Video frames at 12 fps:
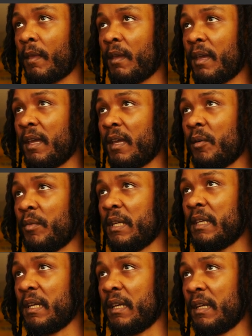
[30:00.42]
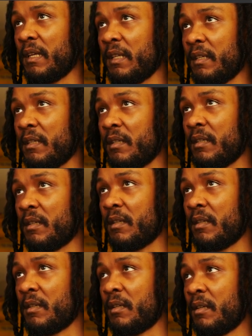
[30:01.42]
And we can
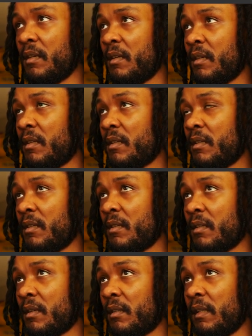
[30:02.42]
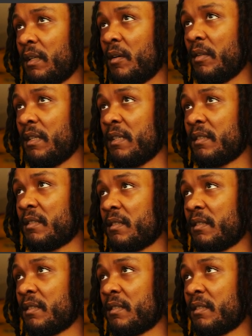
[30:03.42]
click on this